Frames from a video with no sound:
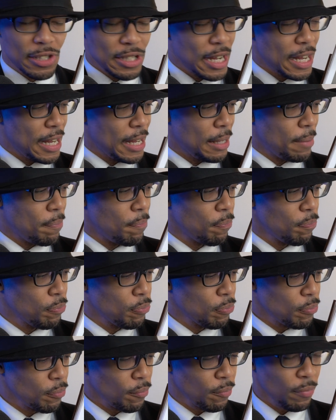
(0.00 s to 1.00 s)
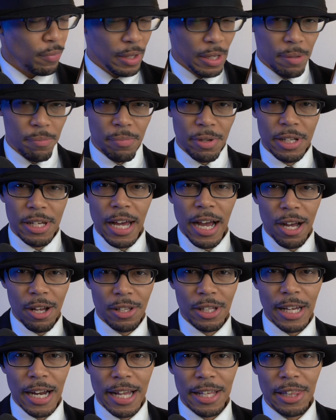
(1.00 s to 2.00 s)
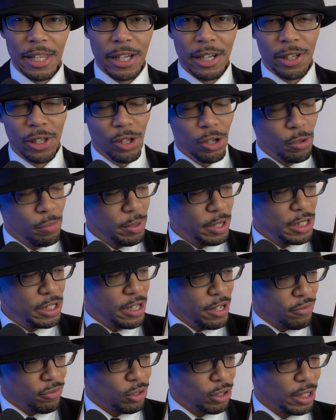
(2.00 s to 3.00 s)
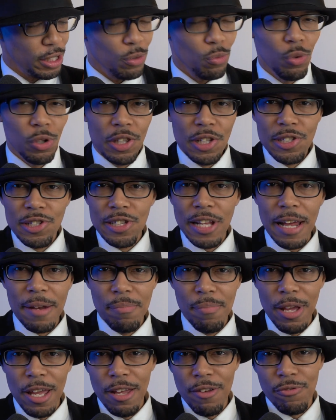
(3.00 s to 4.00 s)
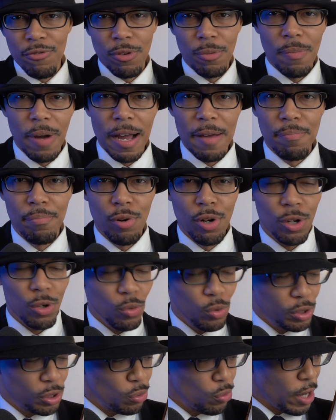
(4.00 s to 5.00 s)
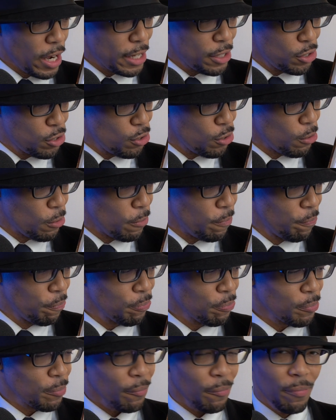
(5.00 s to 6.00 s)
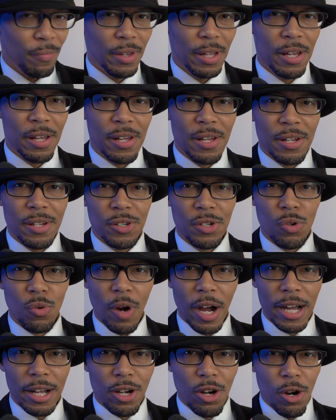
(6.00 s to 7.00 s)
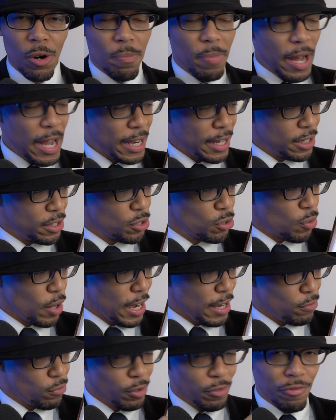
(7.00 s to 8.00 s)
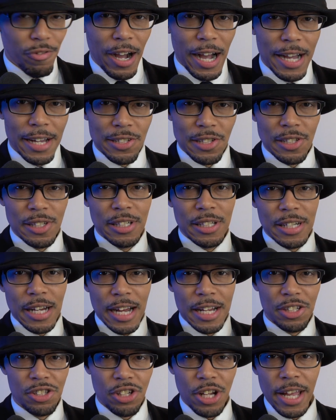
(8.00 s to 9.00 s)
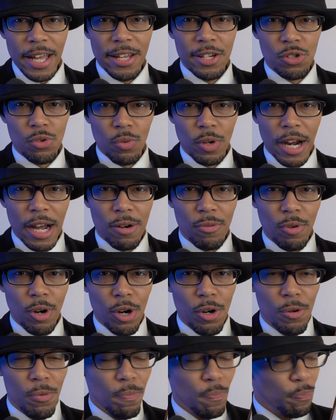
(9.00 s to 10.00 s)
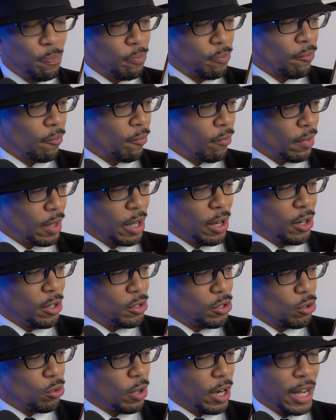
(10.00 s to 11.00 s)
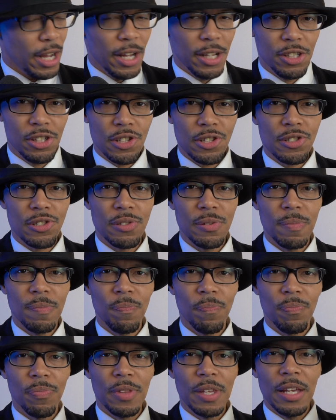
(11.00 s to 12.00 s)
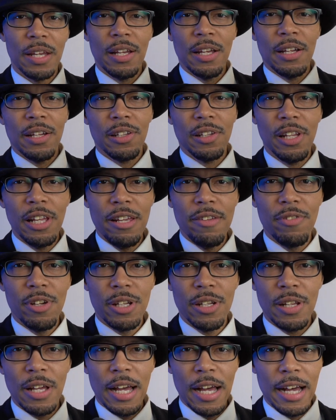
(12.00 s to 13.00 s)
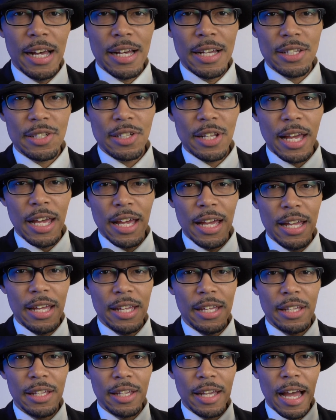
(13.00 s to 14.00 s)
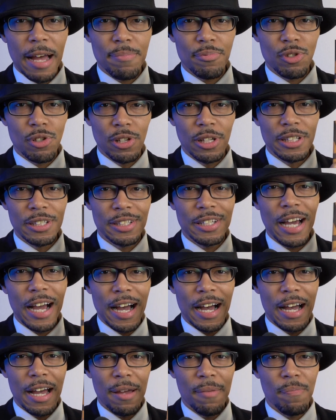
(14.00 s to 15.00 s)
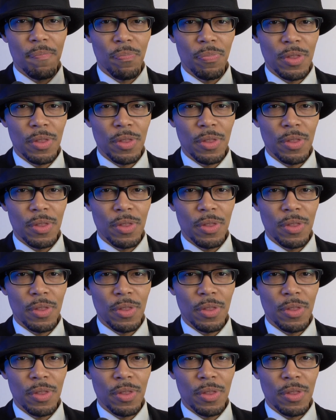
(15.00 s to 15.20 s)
time. But now that I think a little bit differently, what does that mean for my book? What do I do? Do I go back and do I revise it and I change what I wrote? Or do I just leave it as a capsule in time